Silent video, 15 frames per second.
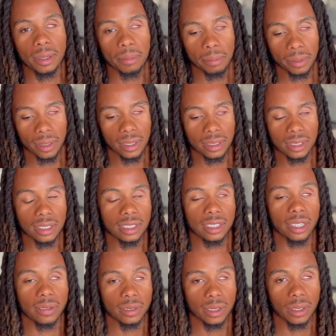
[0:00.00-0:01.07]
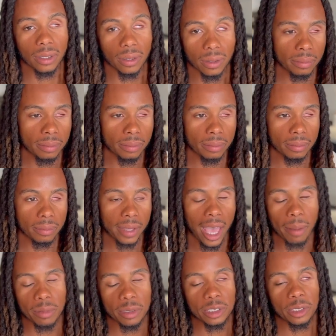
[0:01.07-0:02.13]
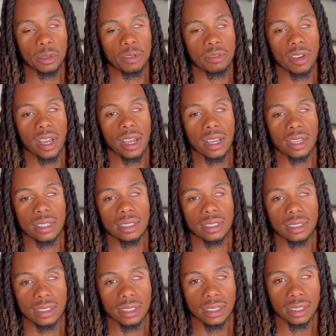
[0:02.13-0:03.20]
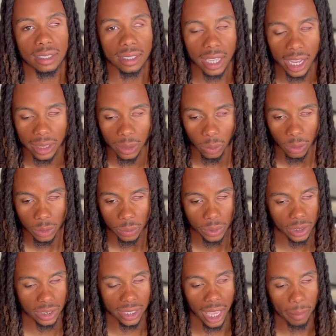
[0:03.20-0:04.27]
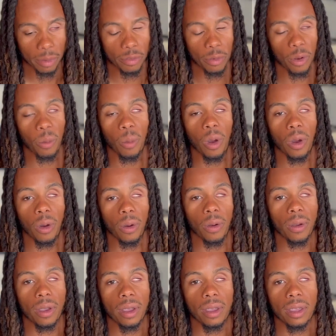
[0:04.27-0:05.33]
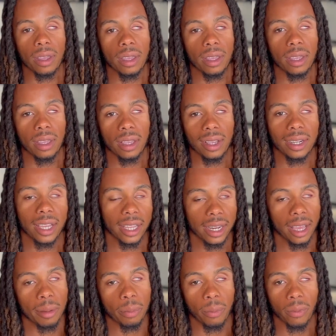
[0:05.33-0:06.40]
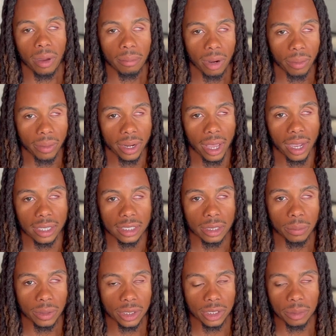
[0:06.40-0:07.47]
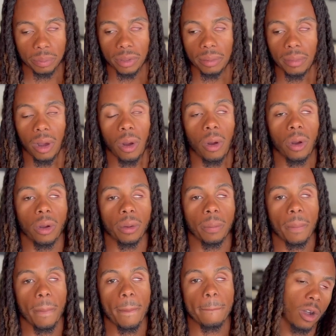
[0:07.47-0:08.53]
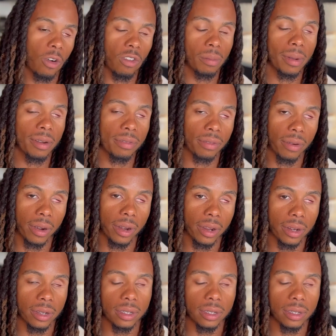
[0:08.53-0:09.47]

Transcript: put us in the safe zone. It happened so fast that I noticed we were just aiming for a wall. And at that point, my reaction was just to put my arm over my friend